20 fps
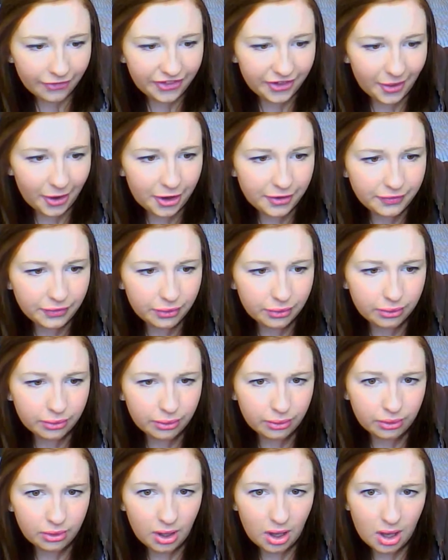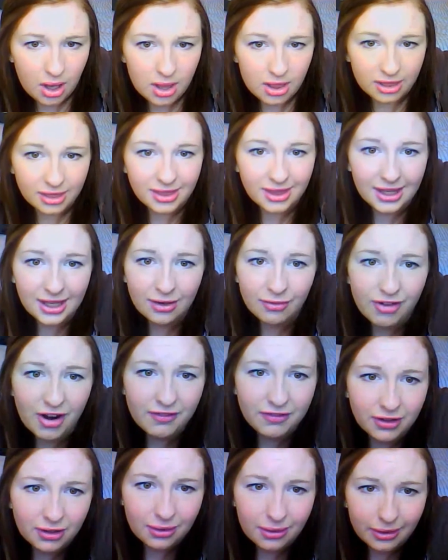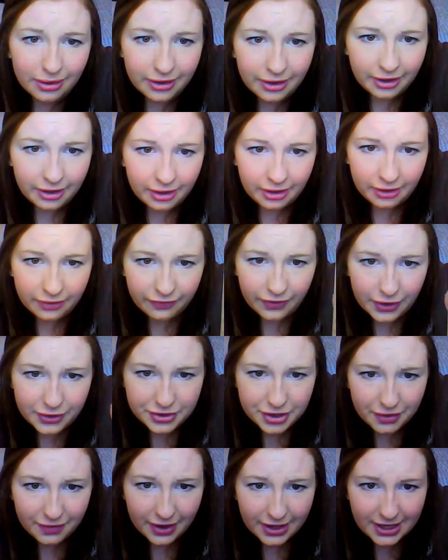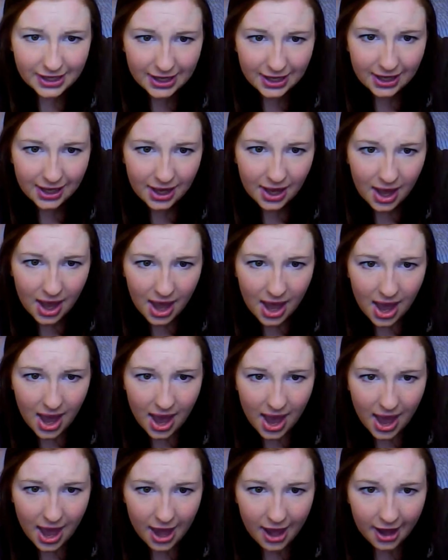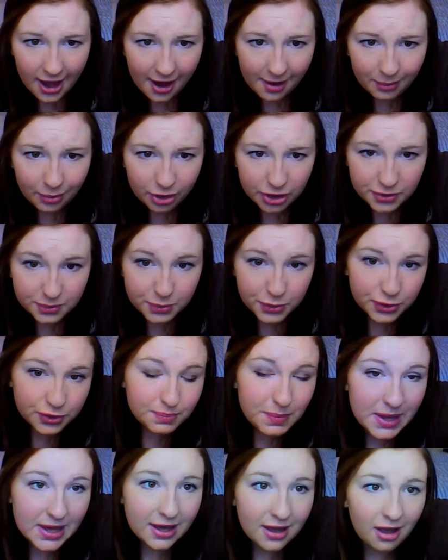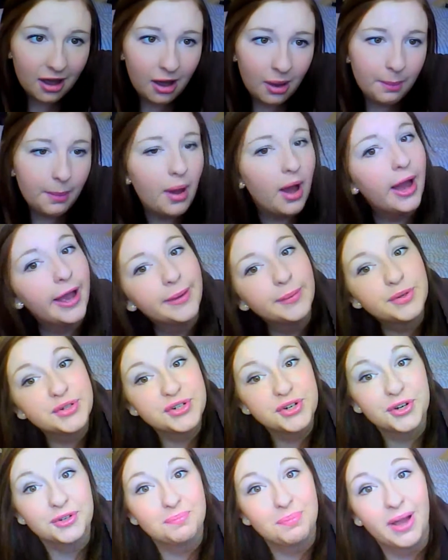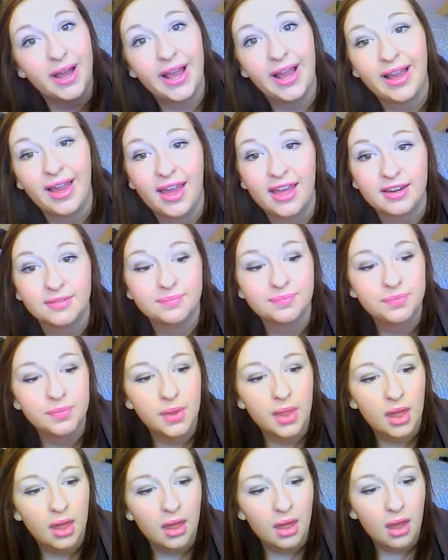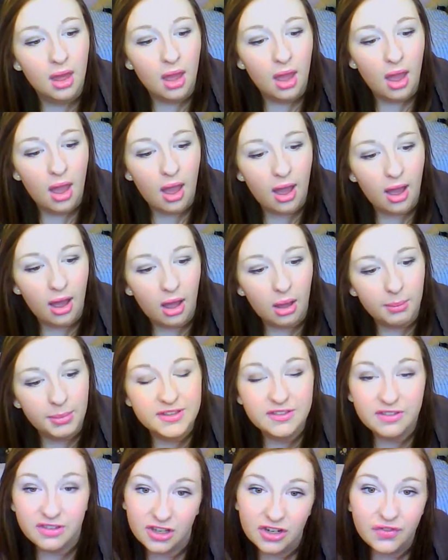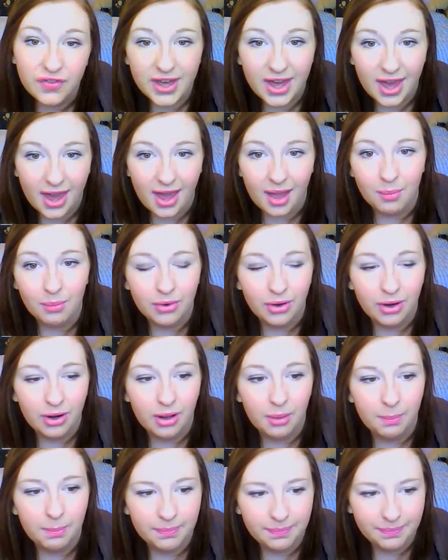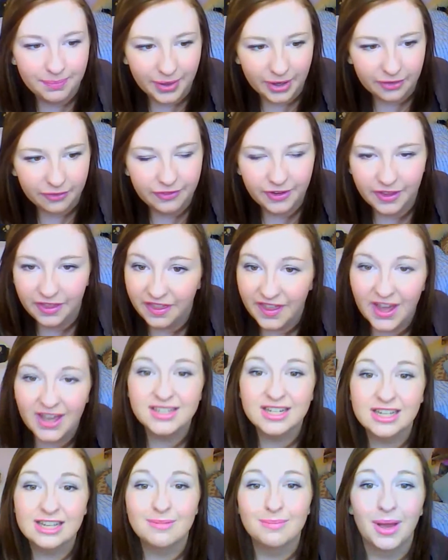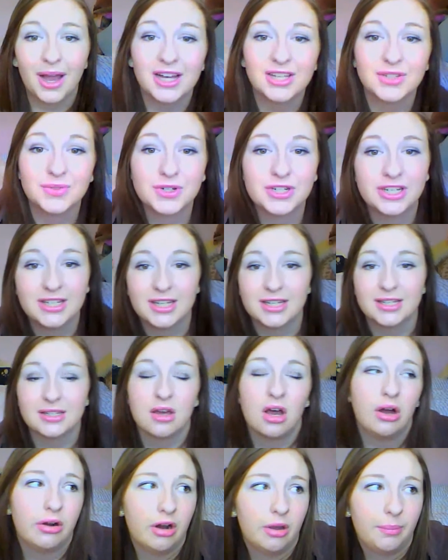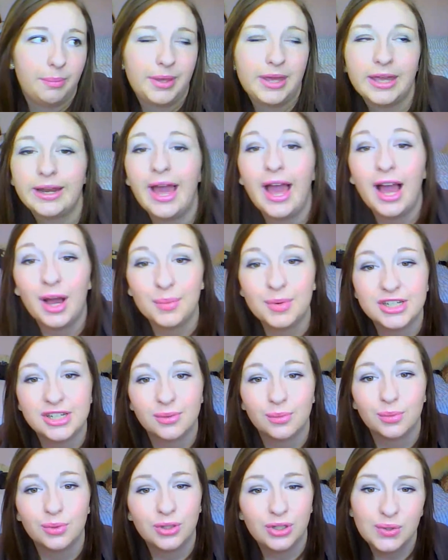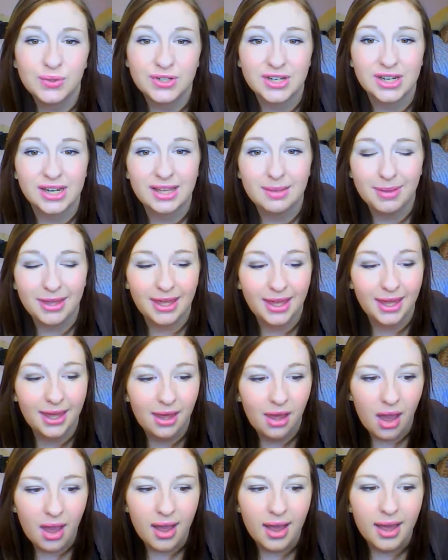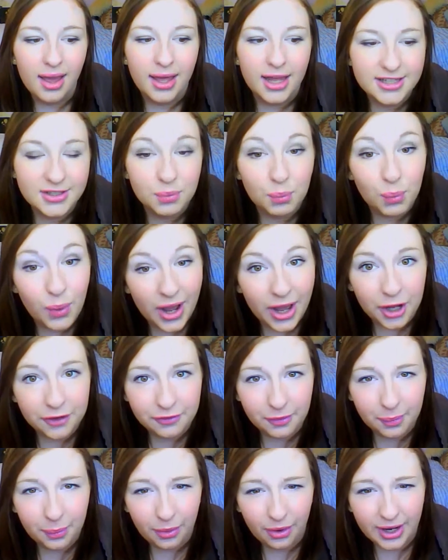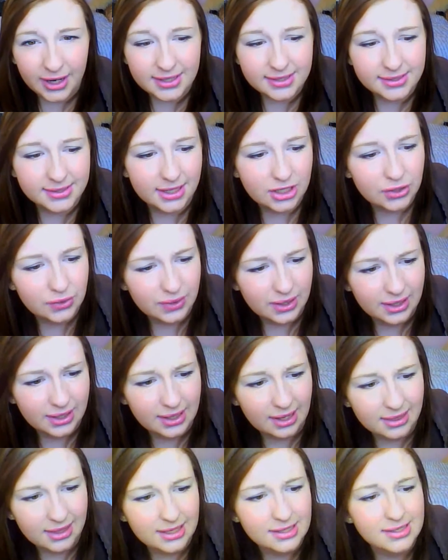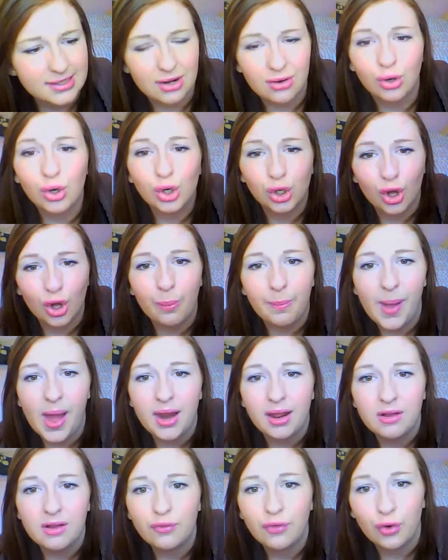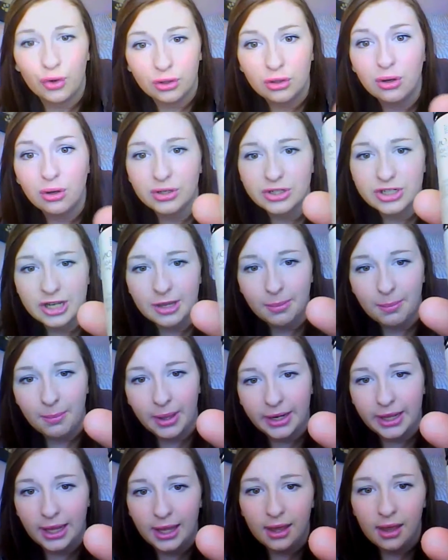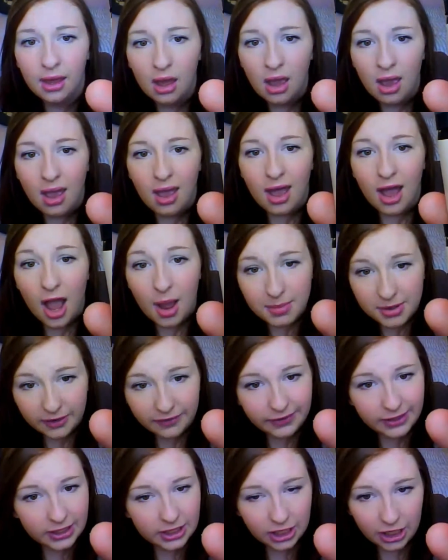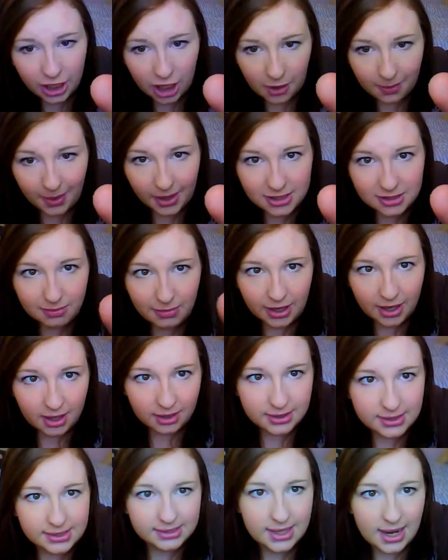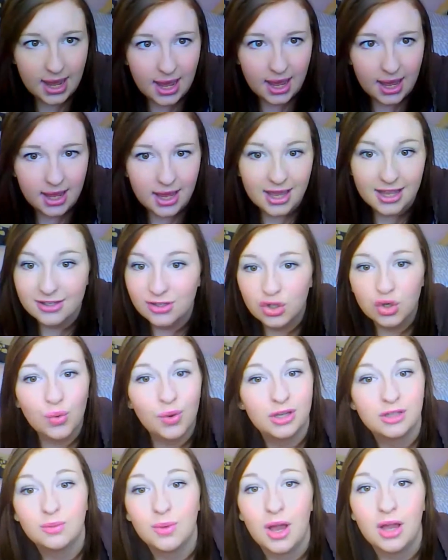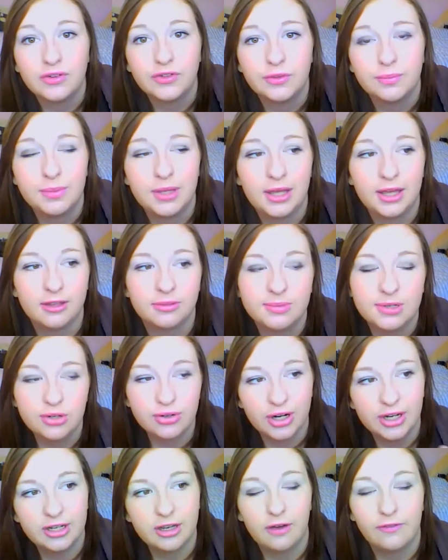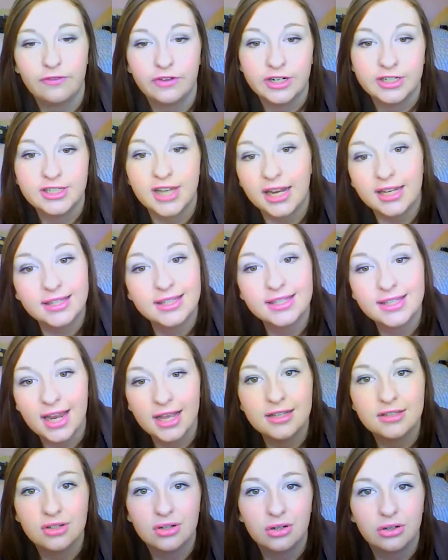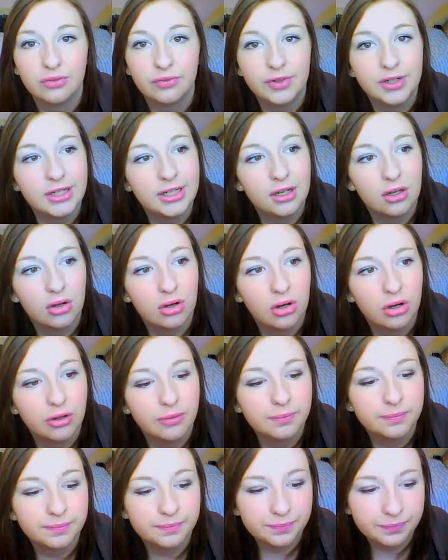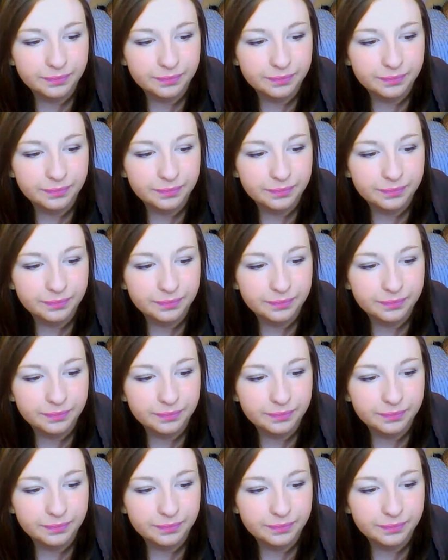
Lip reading: So overall, the Revlon PhotoReady Airbrush Mousse makeup I would not buy again. It's good for camera, but for £13, which is its RRP and how much it will usually be, it's way overpriced, and you can get things that are a lot better for a lot cheaper money. I'm definitely going to go back to my colour today. It's always worked for me. It gives you great coverage and it stays on really long.